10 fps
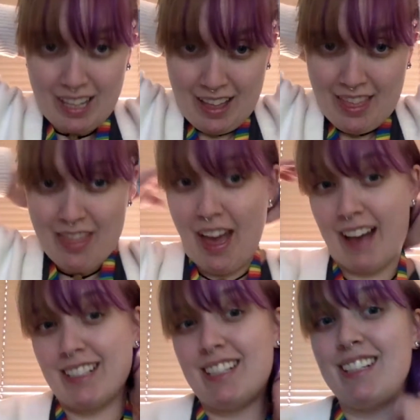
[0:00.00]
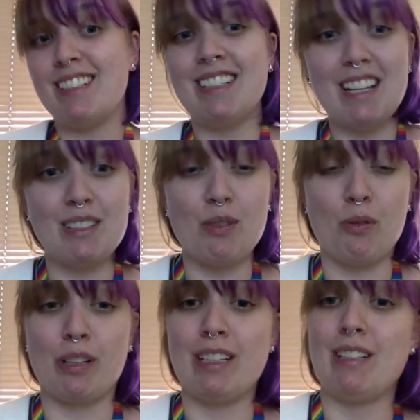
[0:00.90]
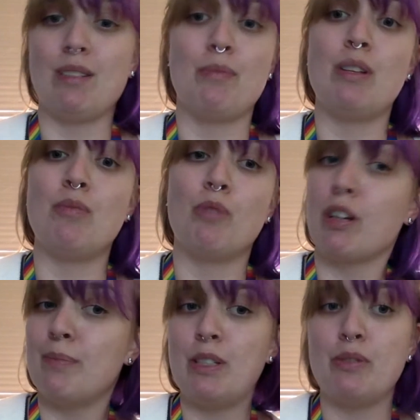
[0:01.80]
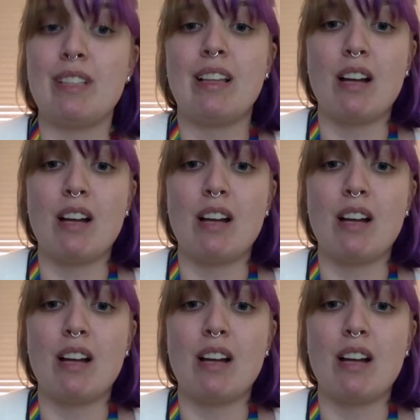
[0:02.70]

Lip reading: that is an organism, and we're going to be using that